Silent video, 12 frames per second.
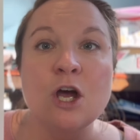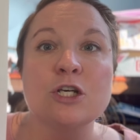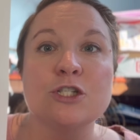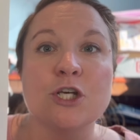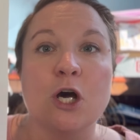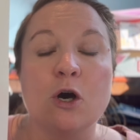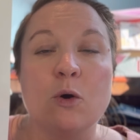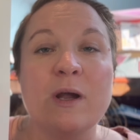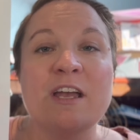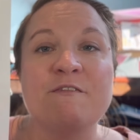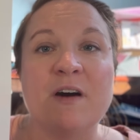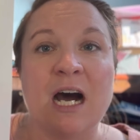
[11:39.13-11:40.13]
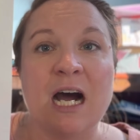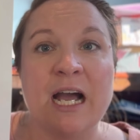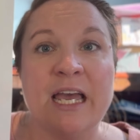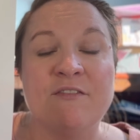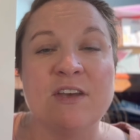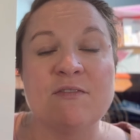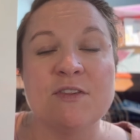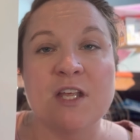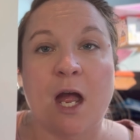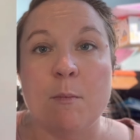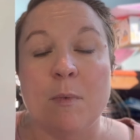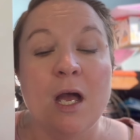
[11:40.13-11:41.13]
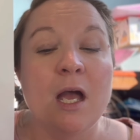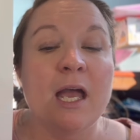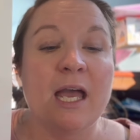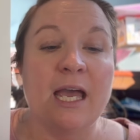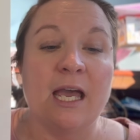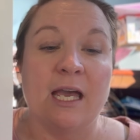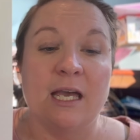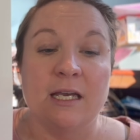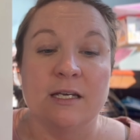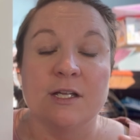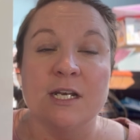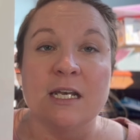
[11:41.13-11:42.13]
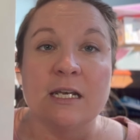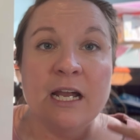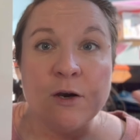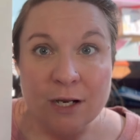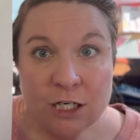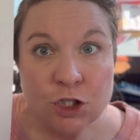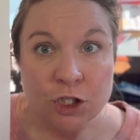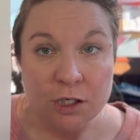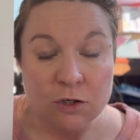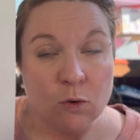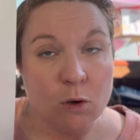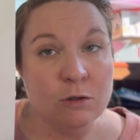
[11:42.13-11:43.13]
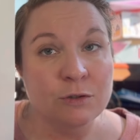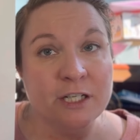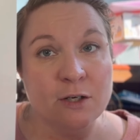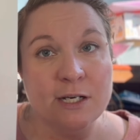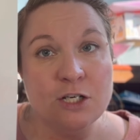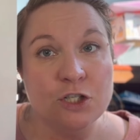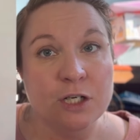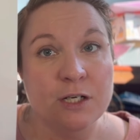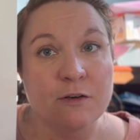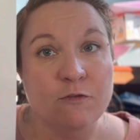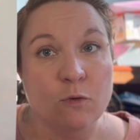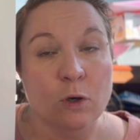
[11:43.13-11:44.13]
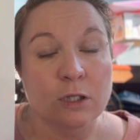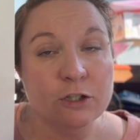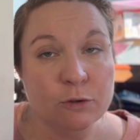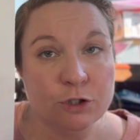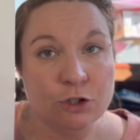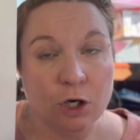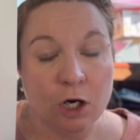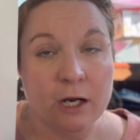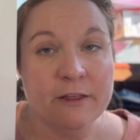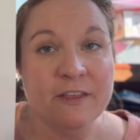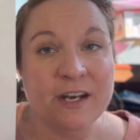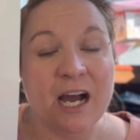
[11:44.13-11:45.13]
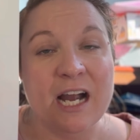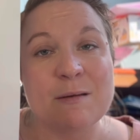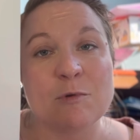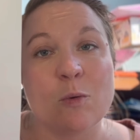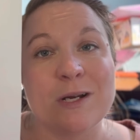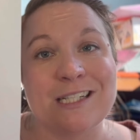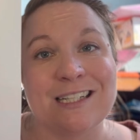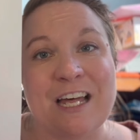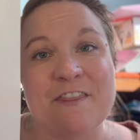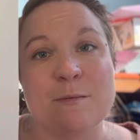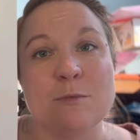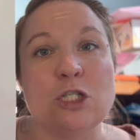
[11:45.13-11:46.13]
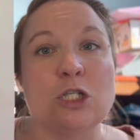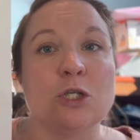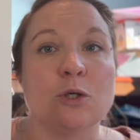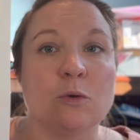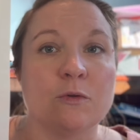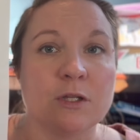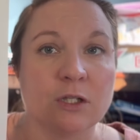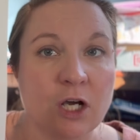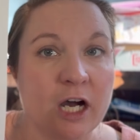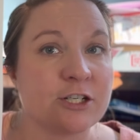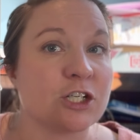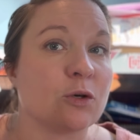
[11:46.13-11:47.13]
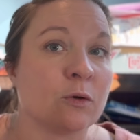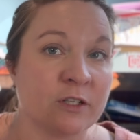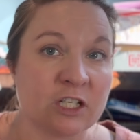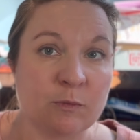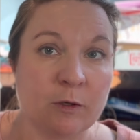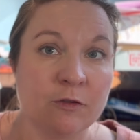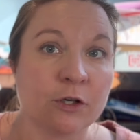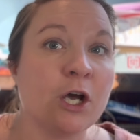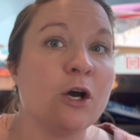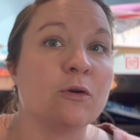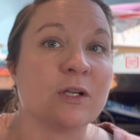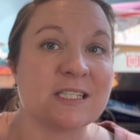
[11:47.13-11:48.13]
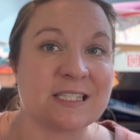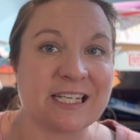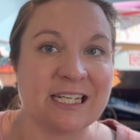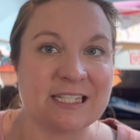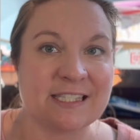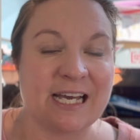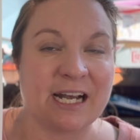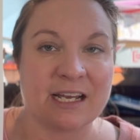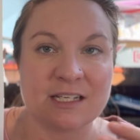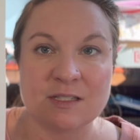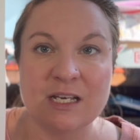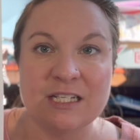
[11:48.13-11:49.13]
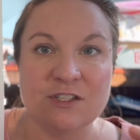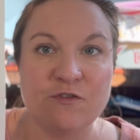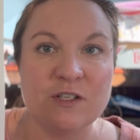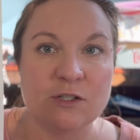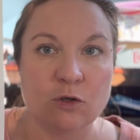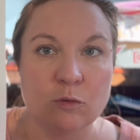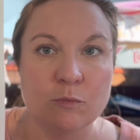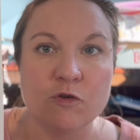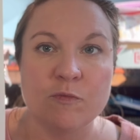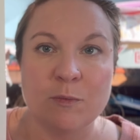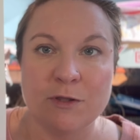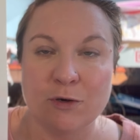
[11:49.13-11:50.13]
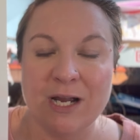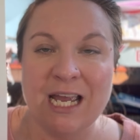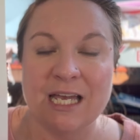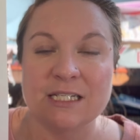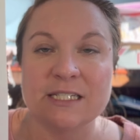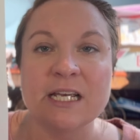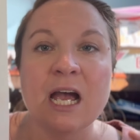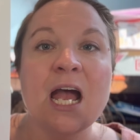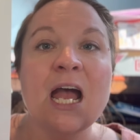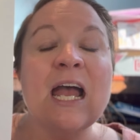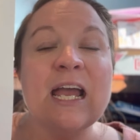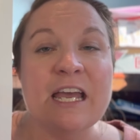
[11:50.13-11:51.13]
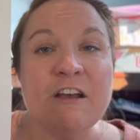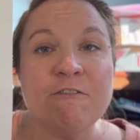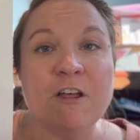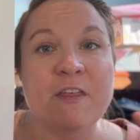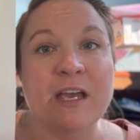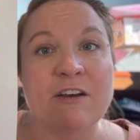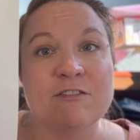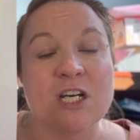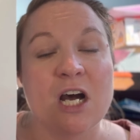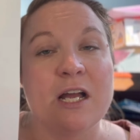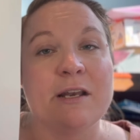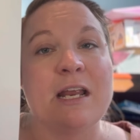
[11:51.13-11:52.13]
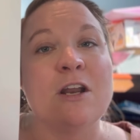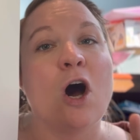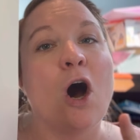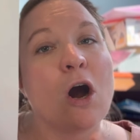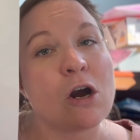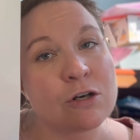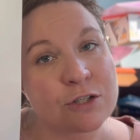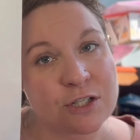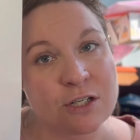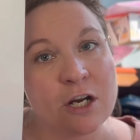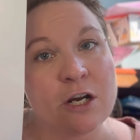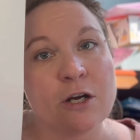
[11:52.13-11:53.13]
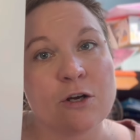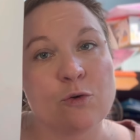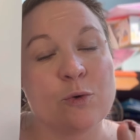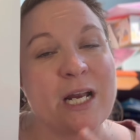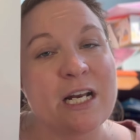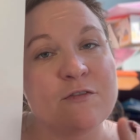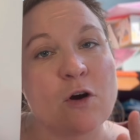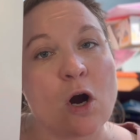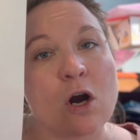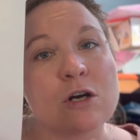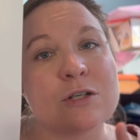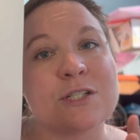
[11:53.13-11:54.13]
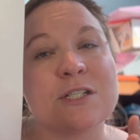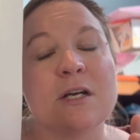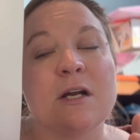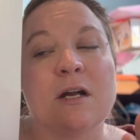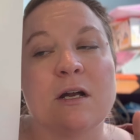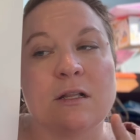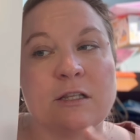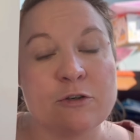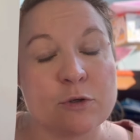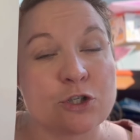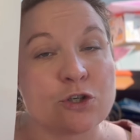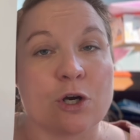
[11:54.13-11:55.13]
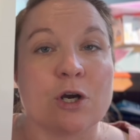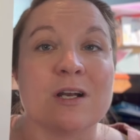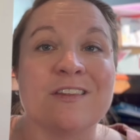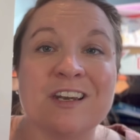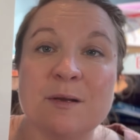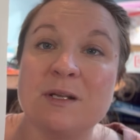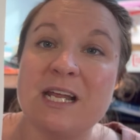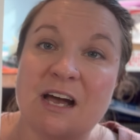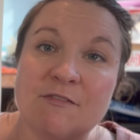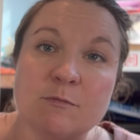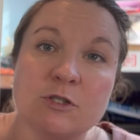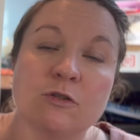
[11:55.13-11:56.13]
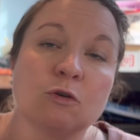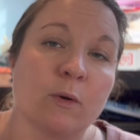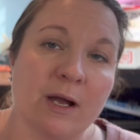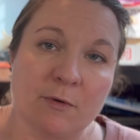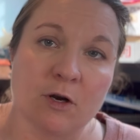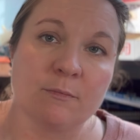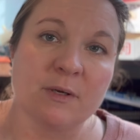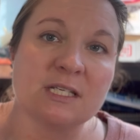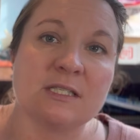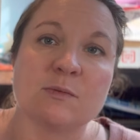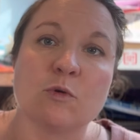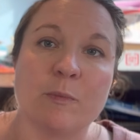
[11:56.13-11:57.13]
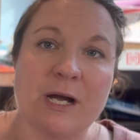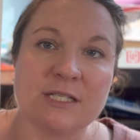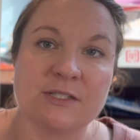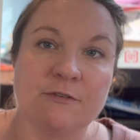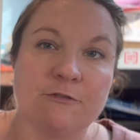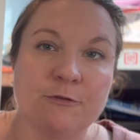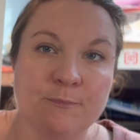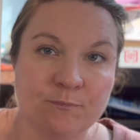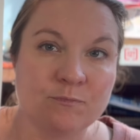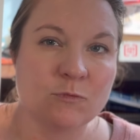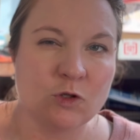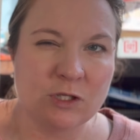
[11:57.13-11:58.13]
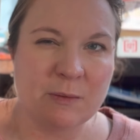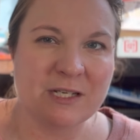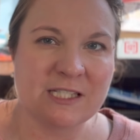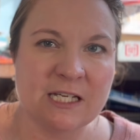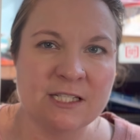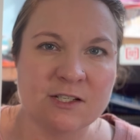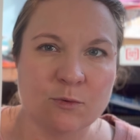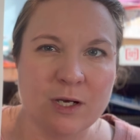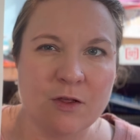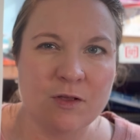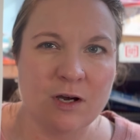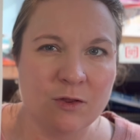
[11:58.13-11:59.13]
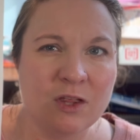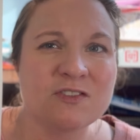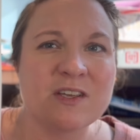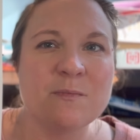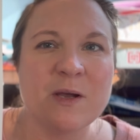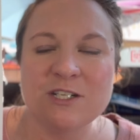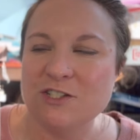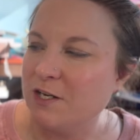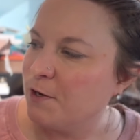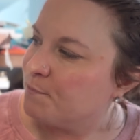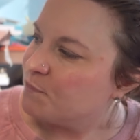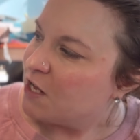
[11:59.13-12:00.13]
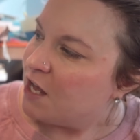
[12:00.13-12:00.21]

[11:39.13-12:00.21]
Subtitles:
So if I have given them a narration, an oral narration for literature, then I am going to let them do the logic or the explode the code because it's kinesthetic. It's physical movement with their hands. If they have done an art, creative art literature, then I'm going to have them do the grammar because it's more passive. Does that make sense? Are we on the same page there?